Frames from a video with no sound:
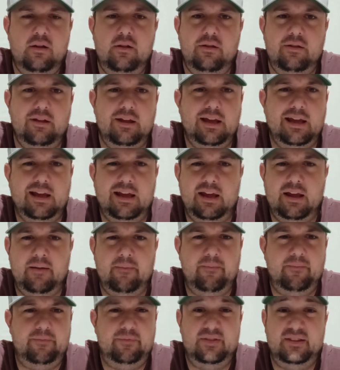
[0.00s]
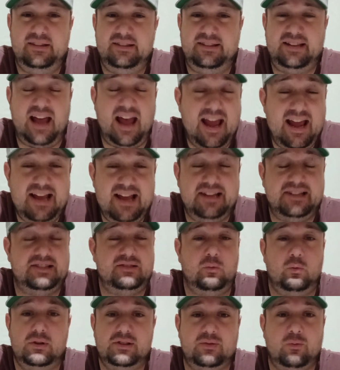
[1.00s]
The taste
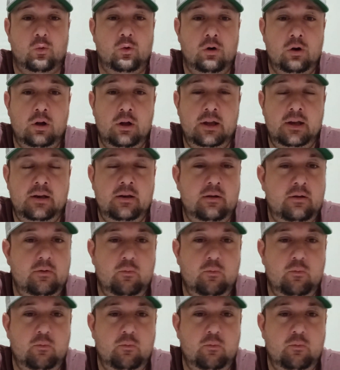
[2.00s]
was a 1.